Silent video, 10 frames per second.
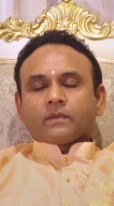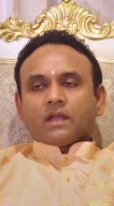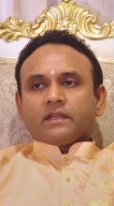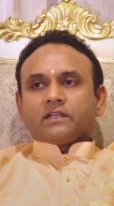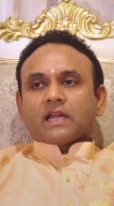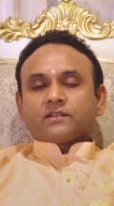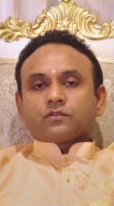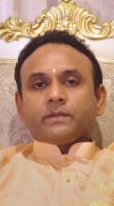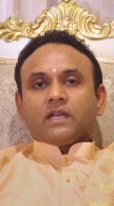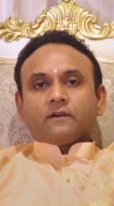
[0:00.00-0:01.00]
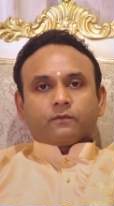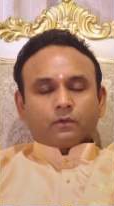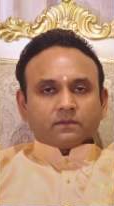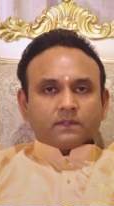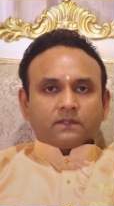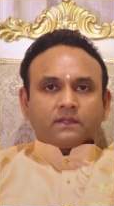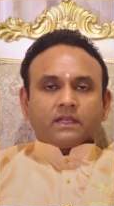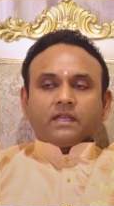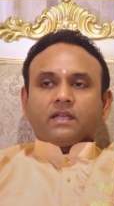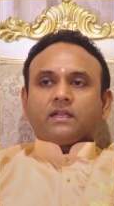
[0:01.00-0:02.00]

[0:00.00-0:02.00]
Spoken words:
And it has to be affordable, it